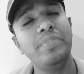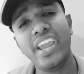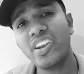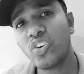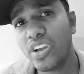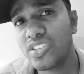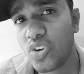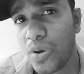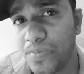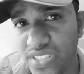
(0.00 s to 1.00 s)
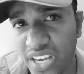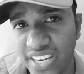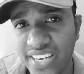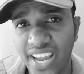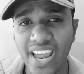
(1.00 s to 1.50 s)
B&H
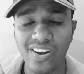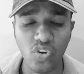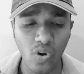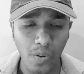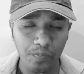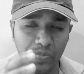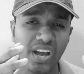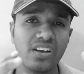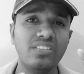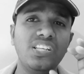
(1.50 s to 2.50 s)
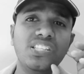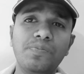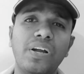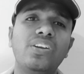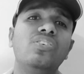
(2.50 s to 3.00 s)
website and compare
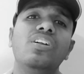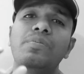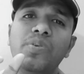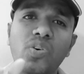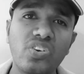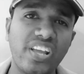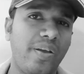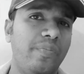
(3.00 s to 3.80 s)
these particular four